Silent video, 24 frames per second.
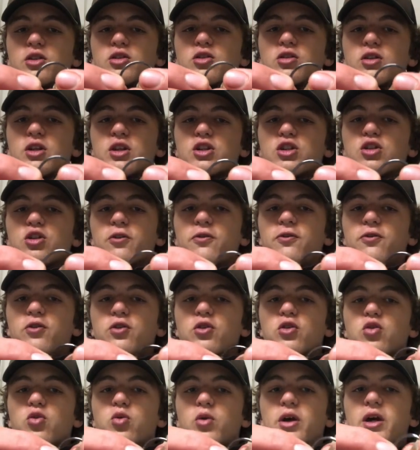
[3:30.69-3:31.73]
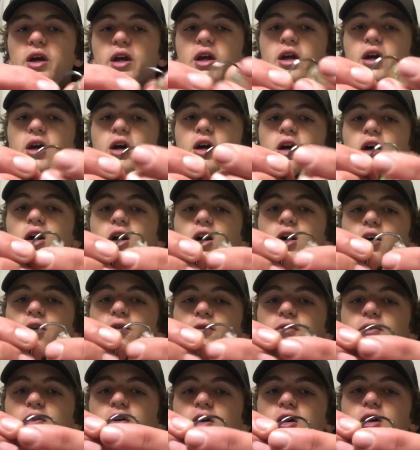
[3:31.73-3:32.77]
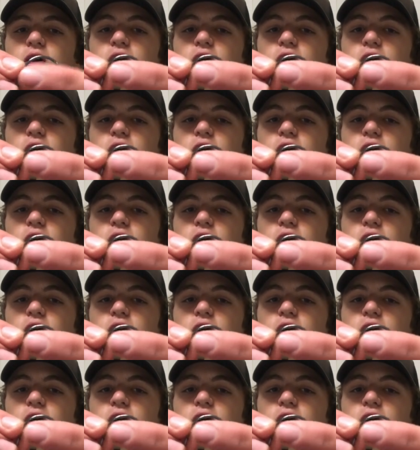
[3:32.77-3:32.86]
traditional fluke way of